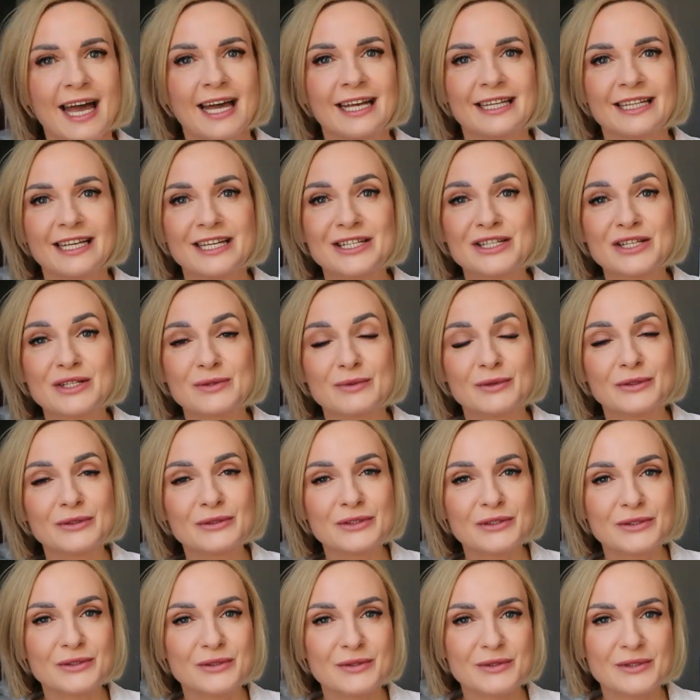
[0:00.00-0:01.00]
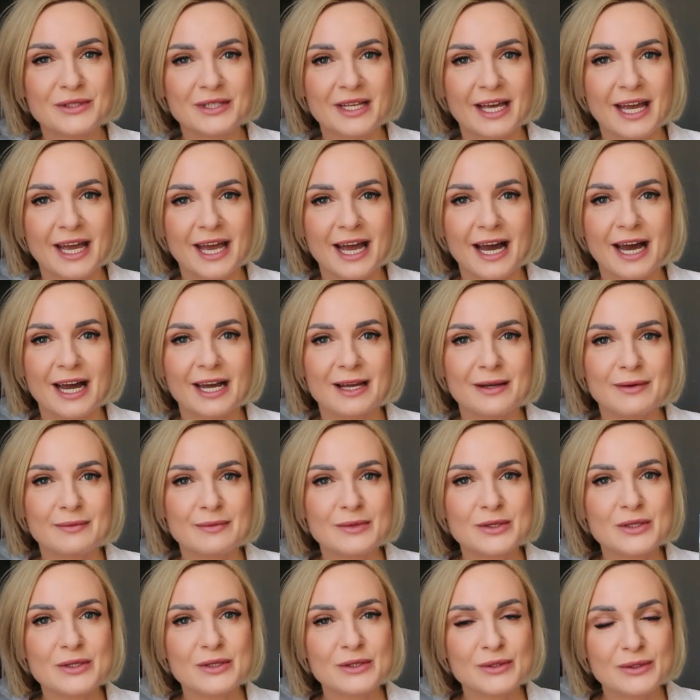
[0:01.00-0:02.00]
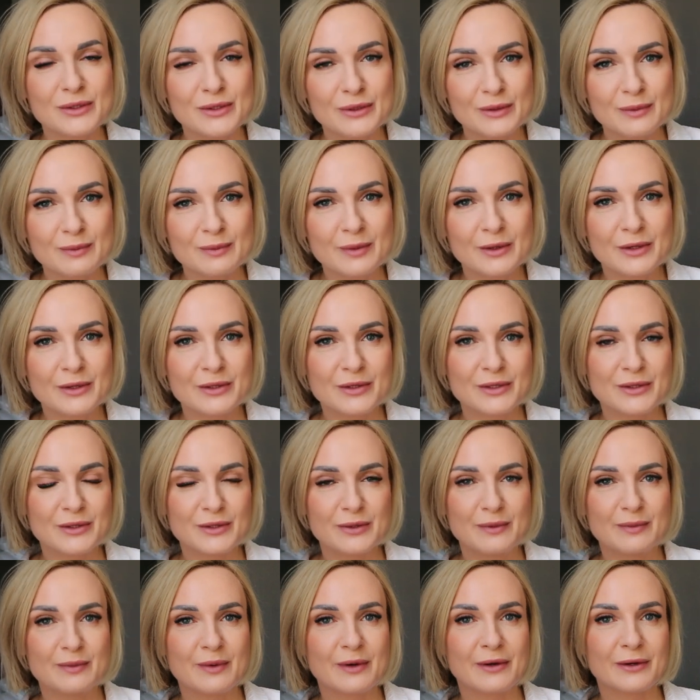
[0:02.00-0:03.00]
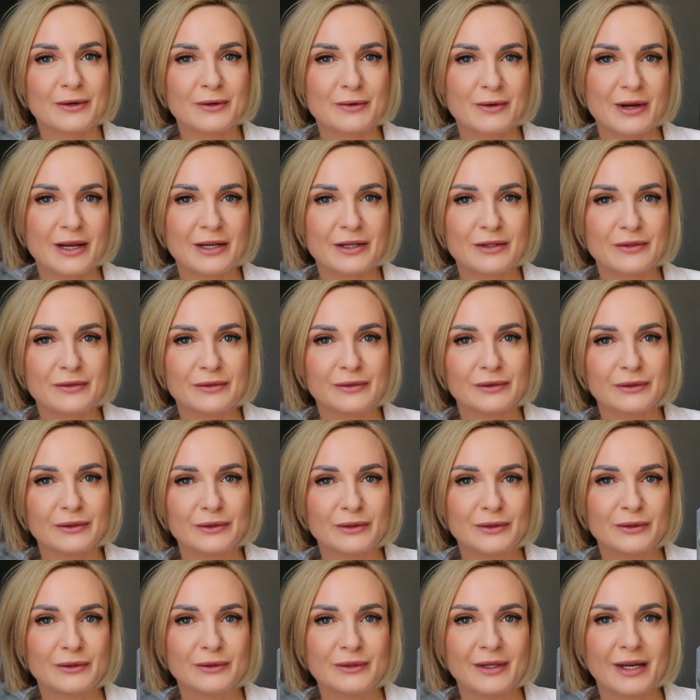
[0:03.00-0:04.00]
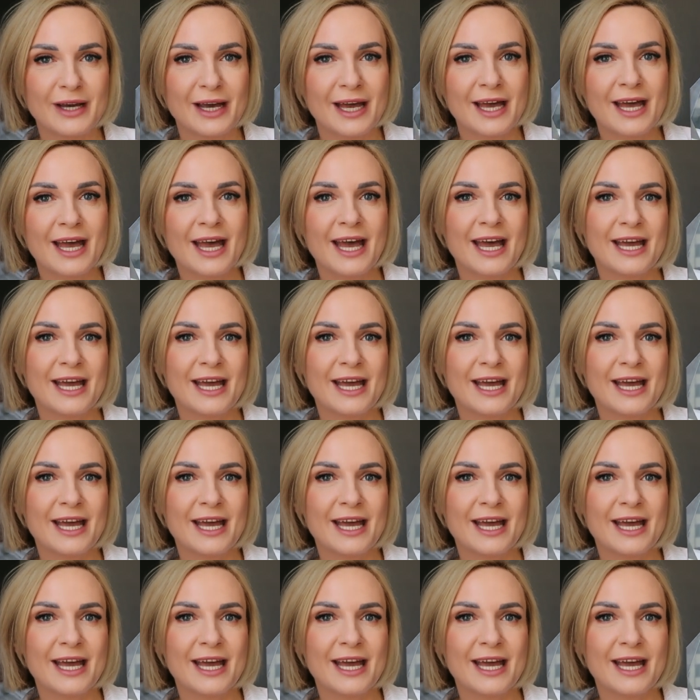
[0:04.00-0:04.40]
and I just wanted to say I am super super grateful to uh,